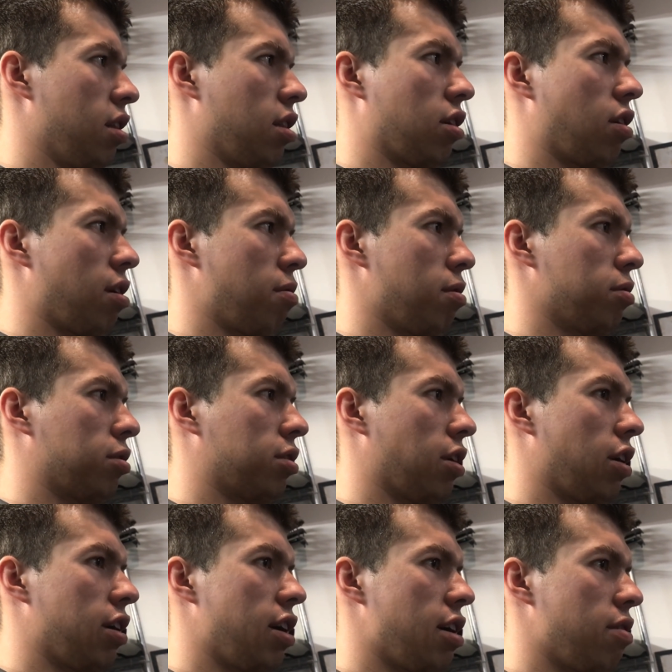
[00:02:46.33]
The car won't
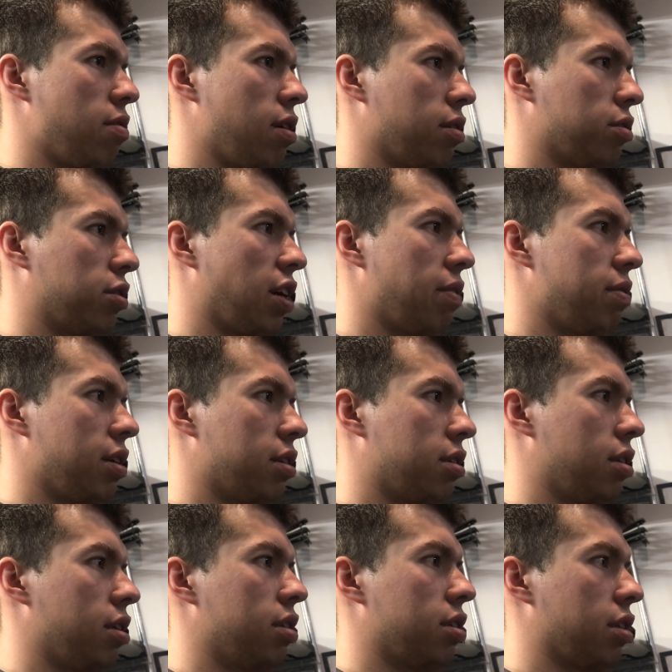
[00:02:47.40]
start now. I was driving
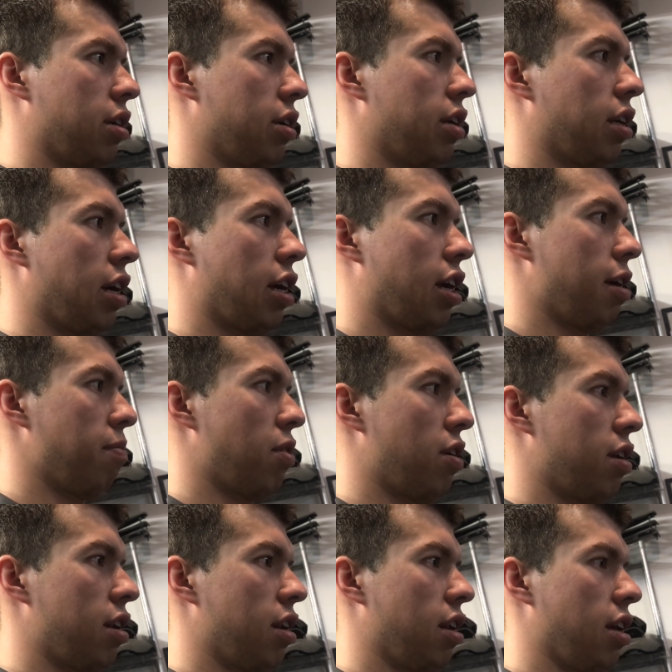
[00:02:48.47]
yesterday, security light came
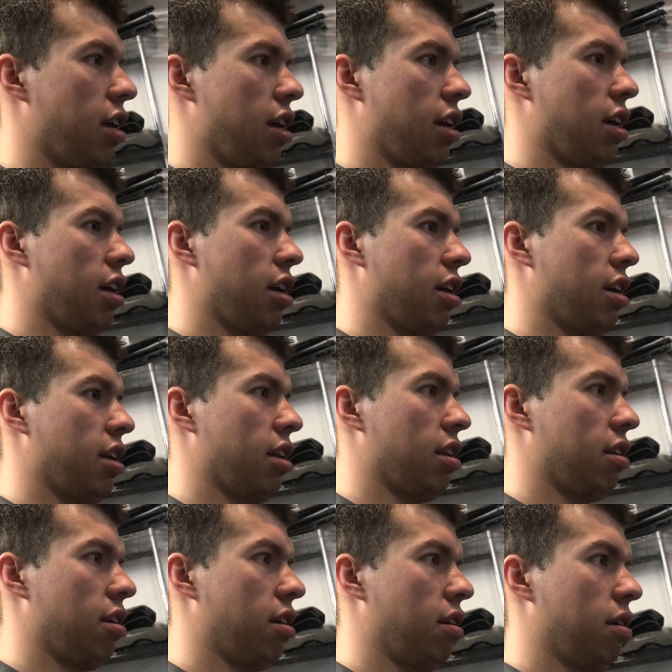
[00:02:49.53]
on,
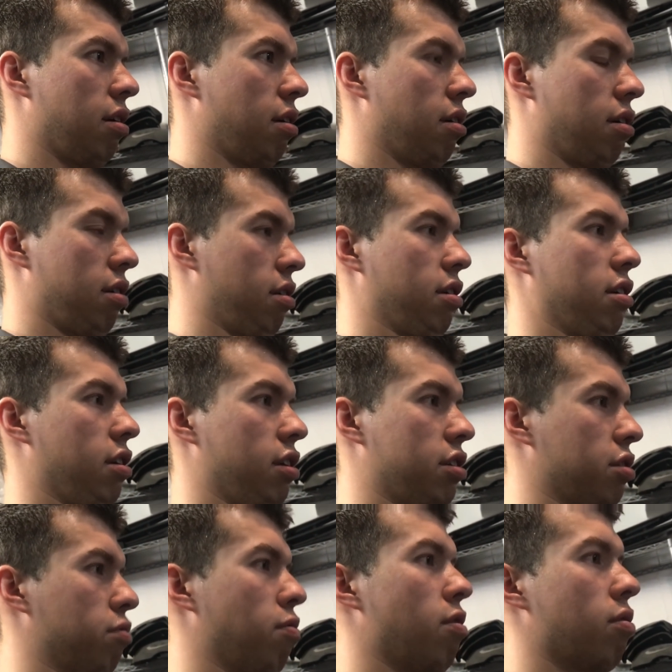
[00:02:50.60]
and it
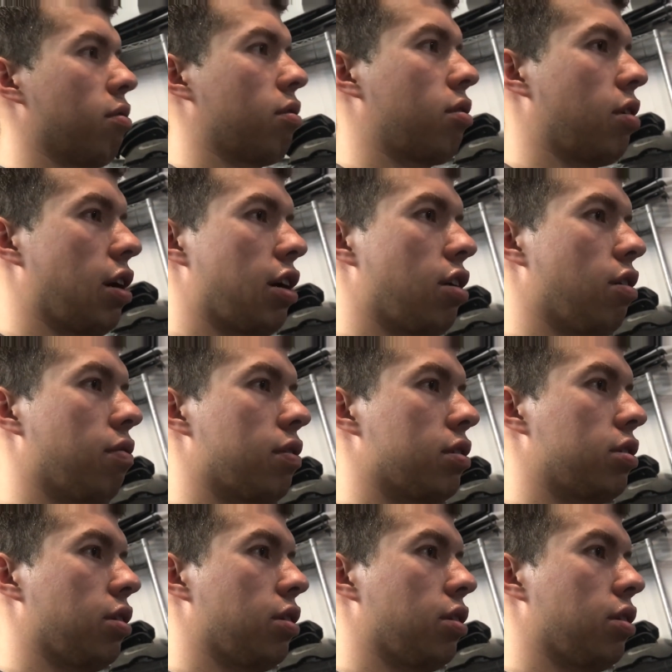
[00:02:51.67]
just won't crank over.